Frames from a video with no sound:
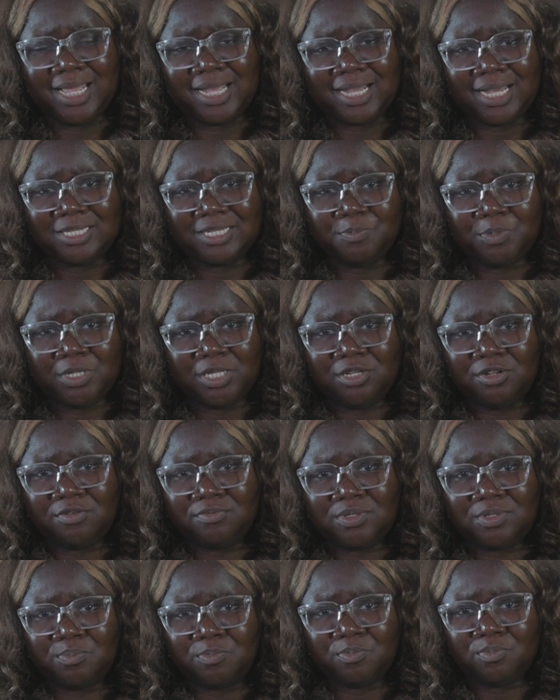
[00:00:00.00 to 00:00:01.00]
like at the beginning
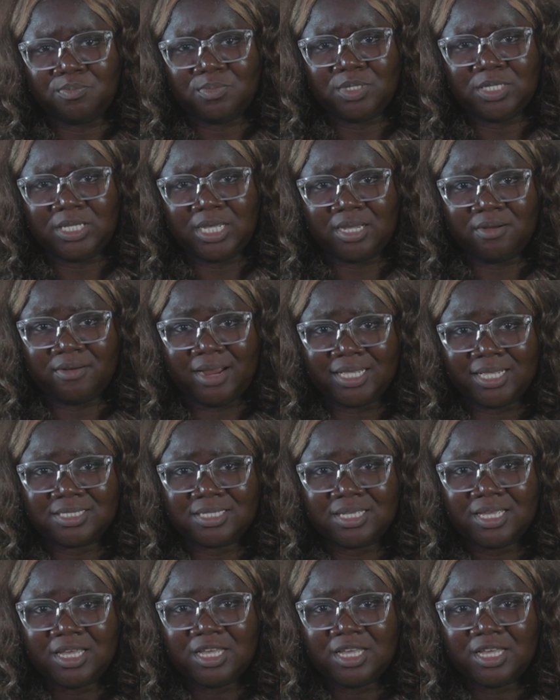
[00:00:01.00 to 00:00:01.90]
of the year, right?